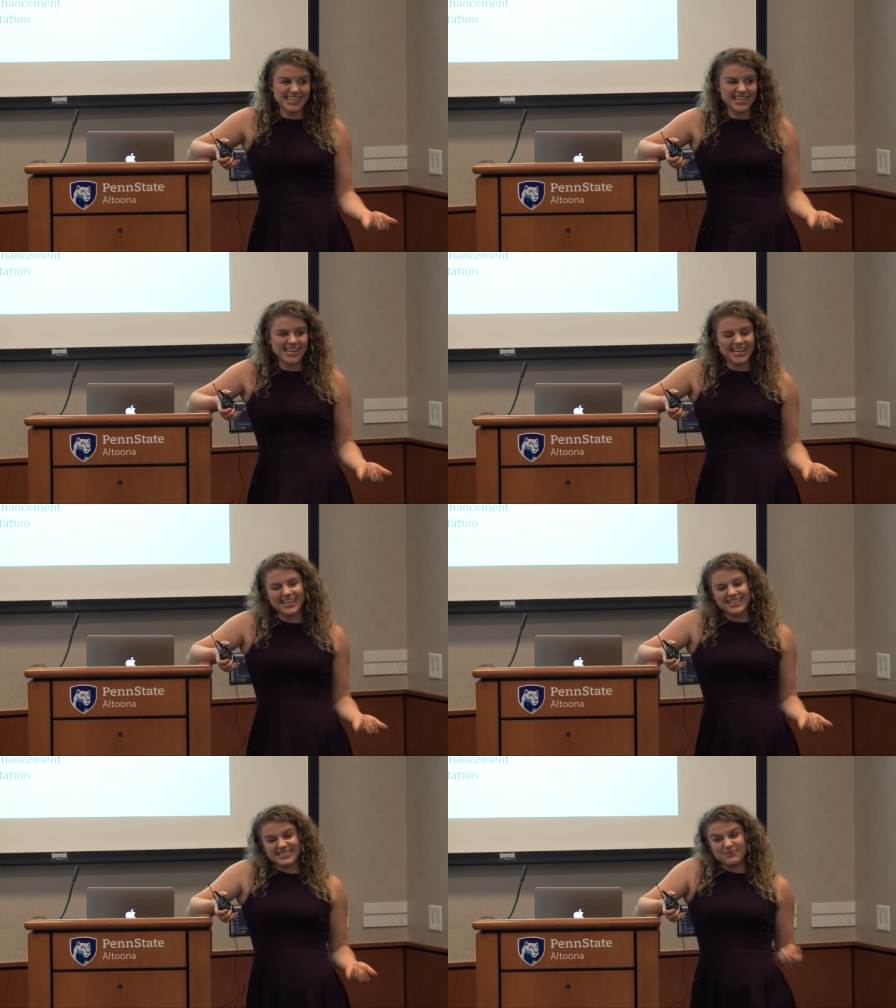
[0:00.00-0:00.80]
get
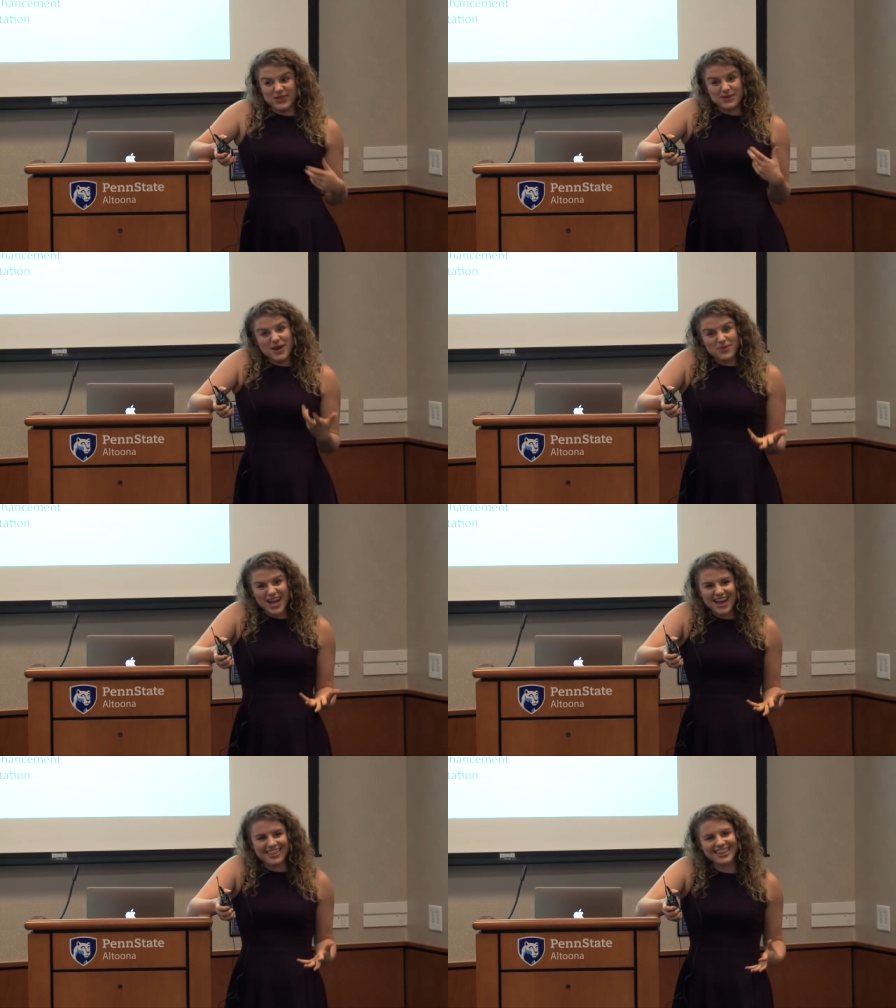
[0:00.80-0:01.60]
really bad
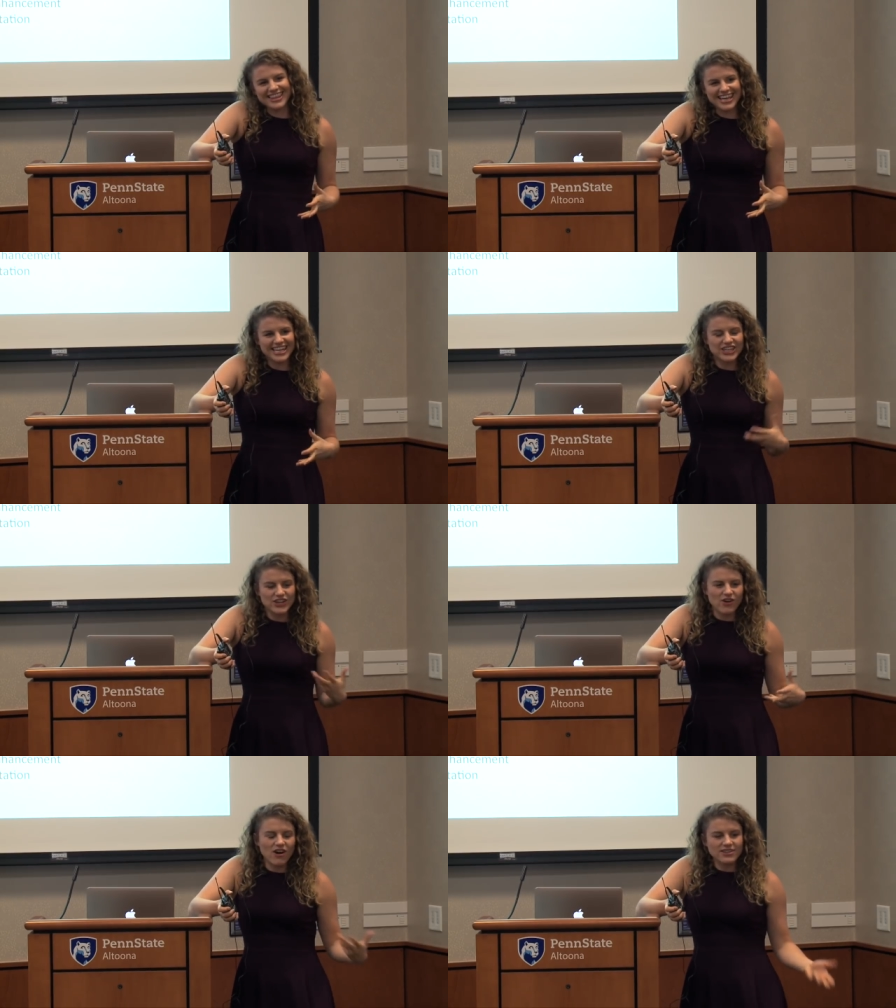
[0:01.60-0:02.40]
breath, and
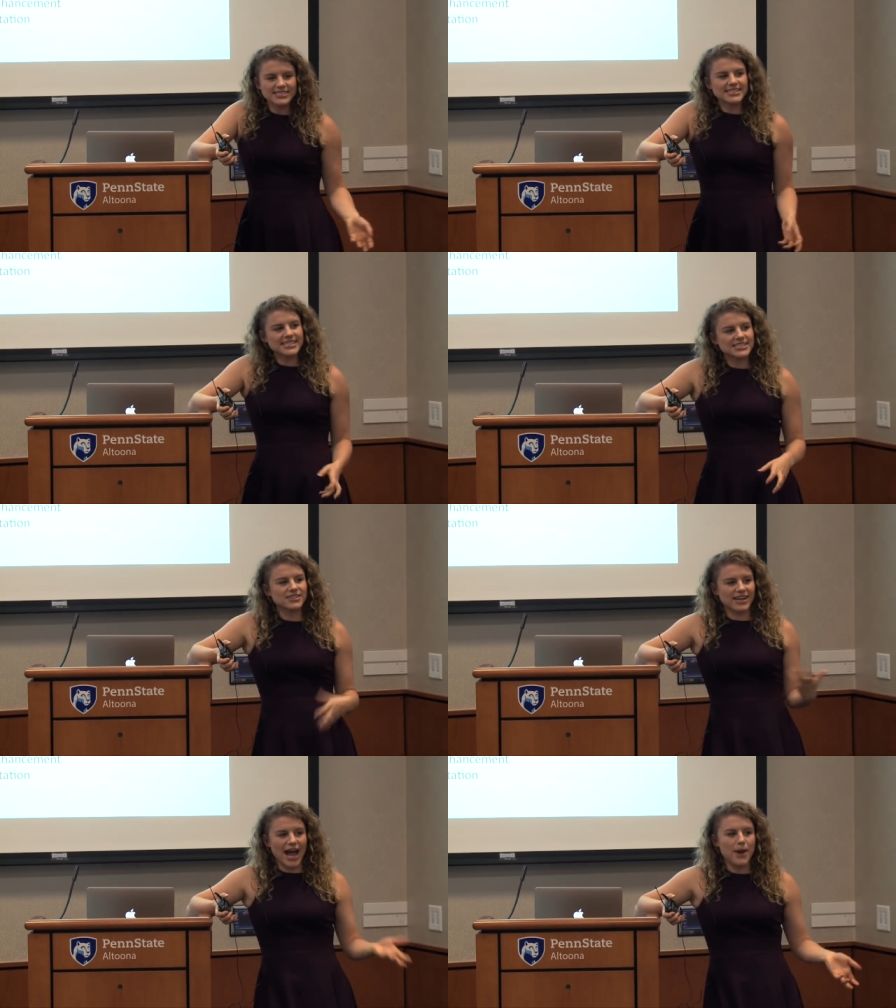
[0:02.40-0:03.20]
all these things
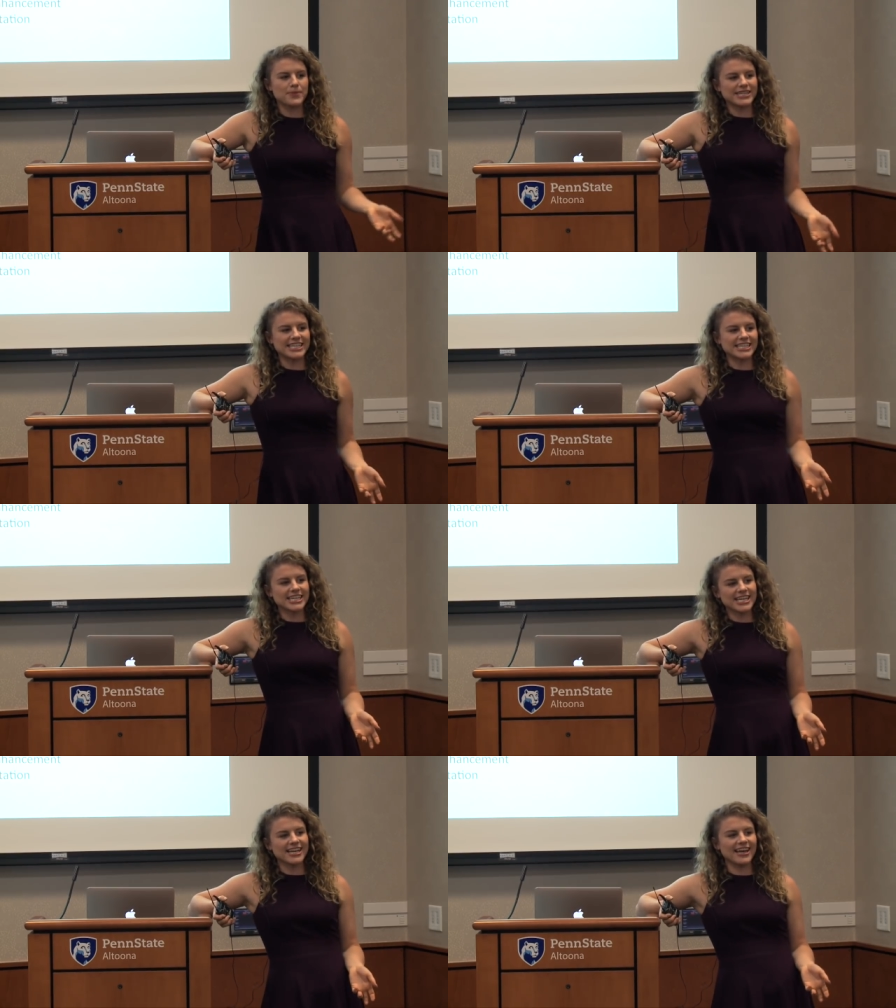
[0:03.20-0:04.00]
start happening,
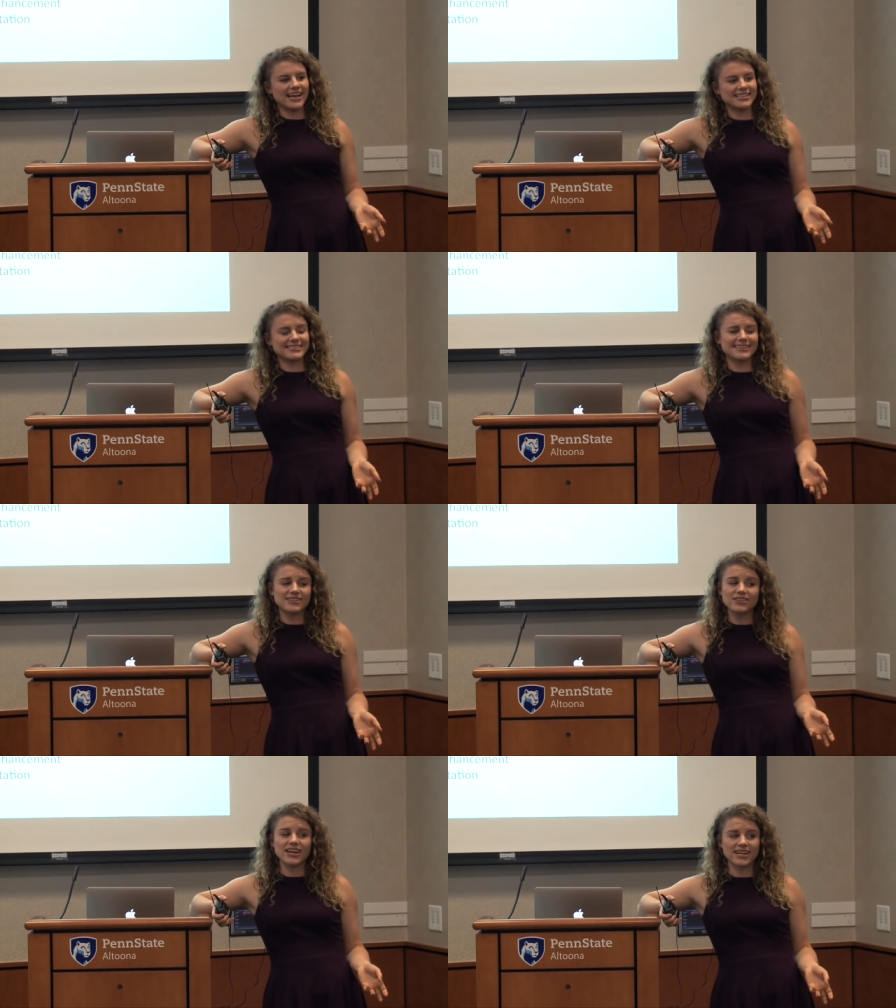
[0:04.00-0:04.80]
and it can
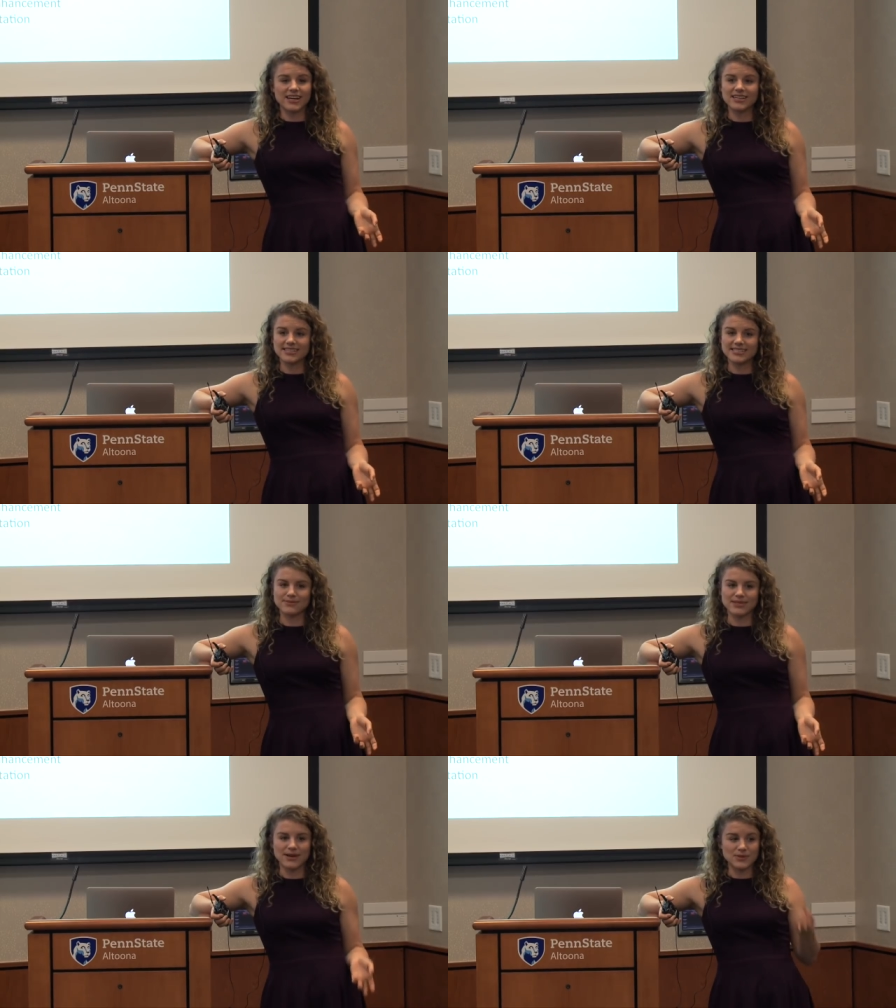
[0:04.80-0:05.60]
look kind of ugly
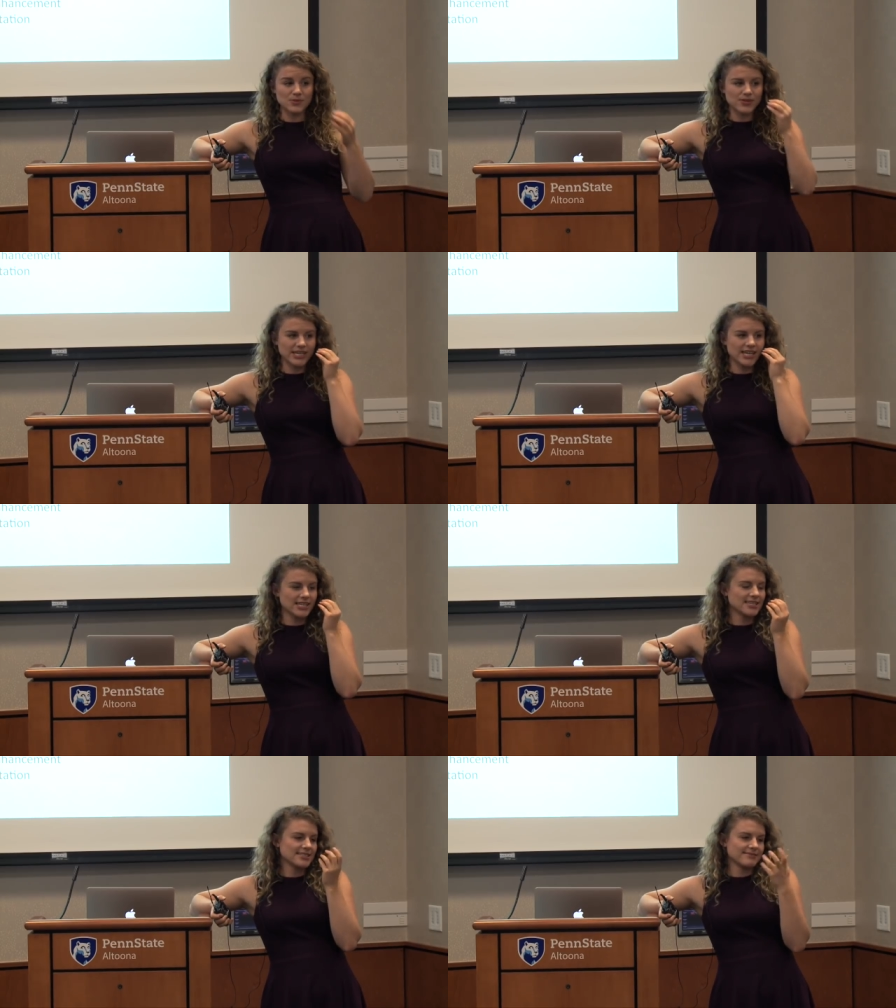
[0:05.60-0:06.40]
sometimes. People
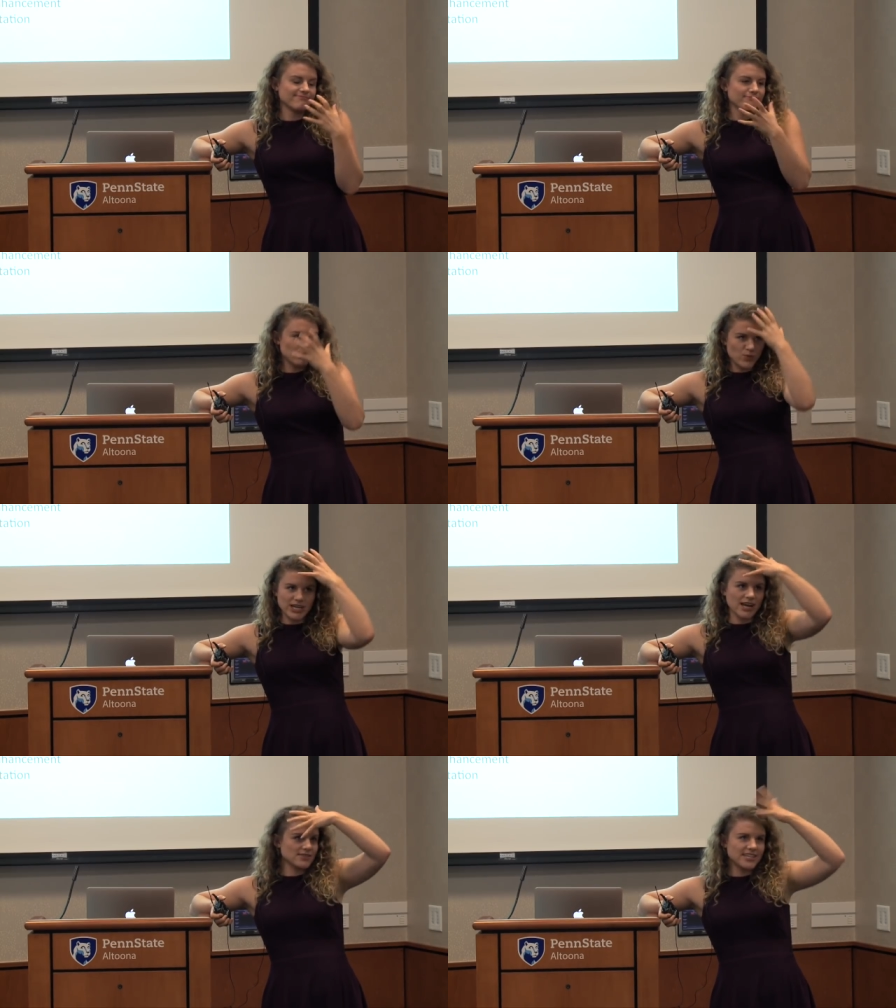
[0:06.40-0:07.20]
break
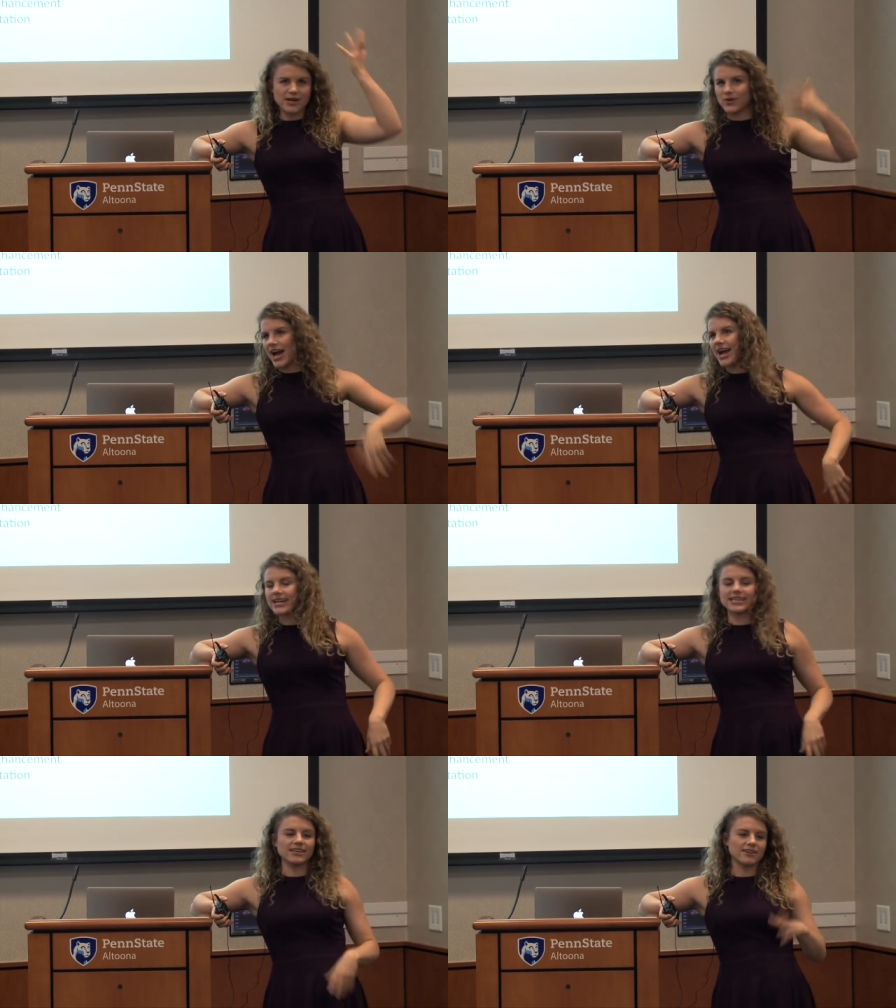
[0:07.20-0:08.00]
out in terrible
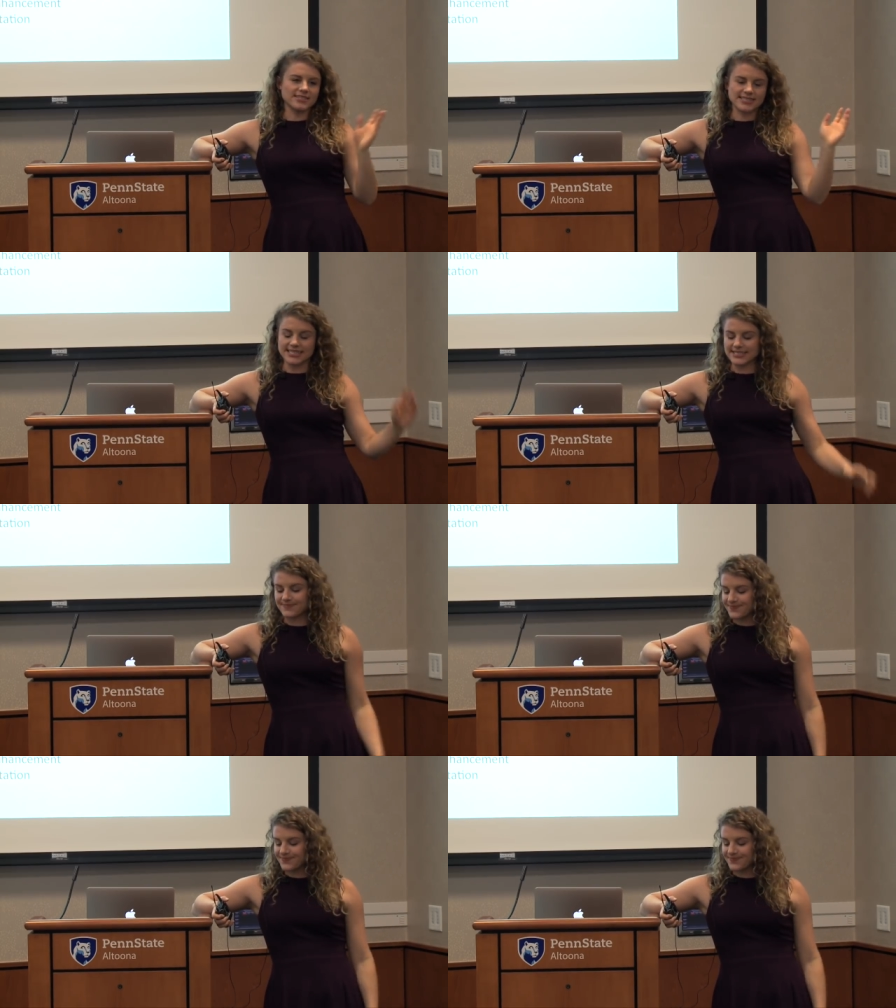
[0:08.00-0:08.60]
acne, all these things.